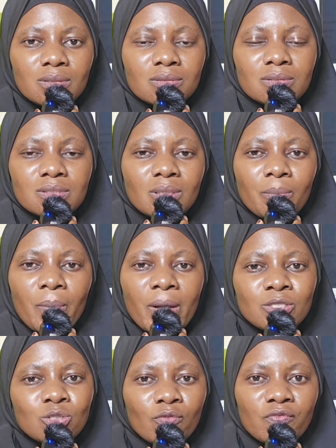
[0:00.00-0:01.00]
some
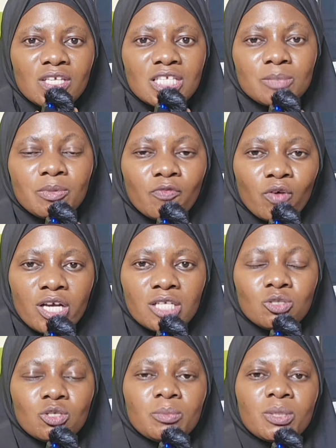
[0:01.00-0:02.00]
parts of his before
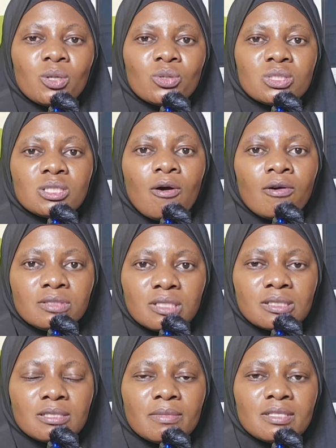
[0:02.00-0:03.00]
entering, because the Old
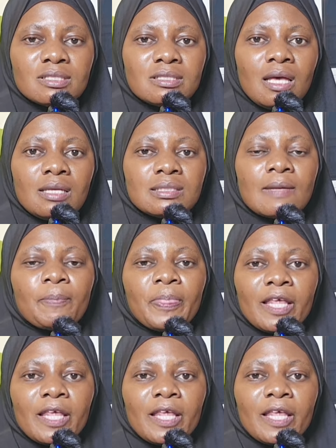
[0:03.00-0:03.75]
Testament says